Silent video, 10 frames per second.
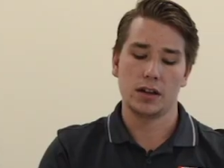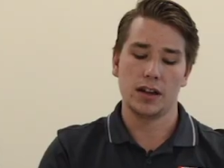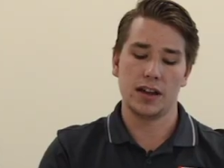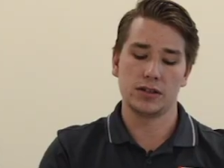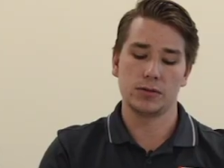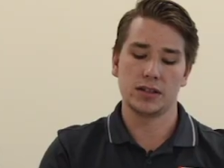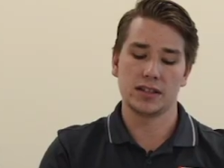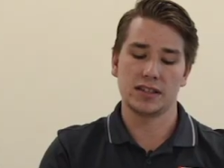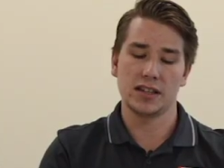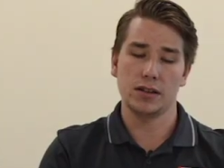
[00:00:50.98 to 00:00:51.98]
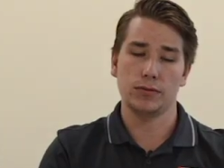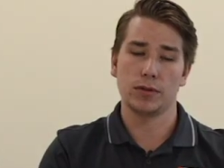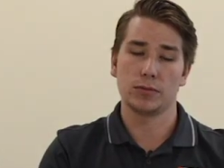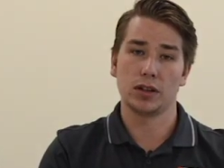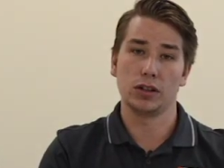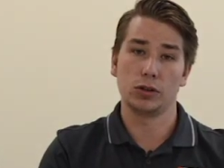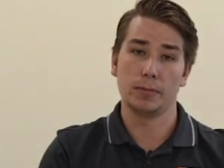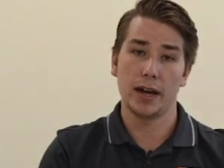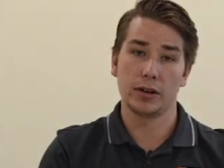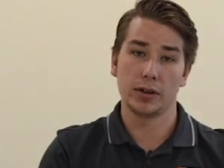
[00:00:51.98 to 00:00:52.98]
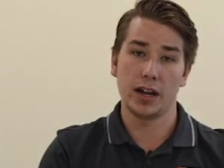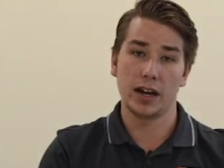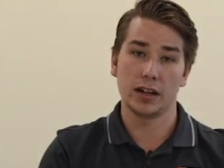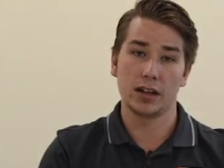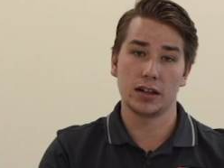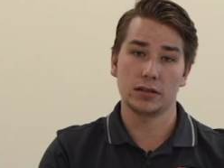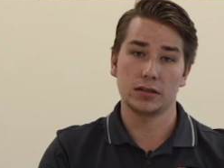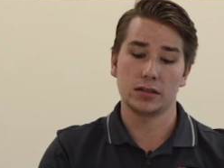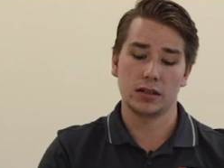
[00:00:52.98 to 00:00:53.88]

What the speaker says: as you can see from the little battery icon.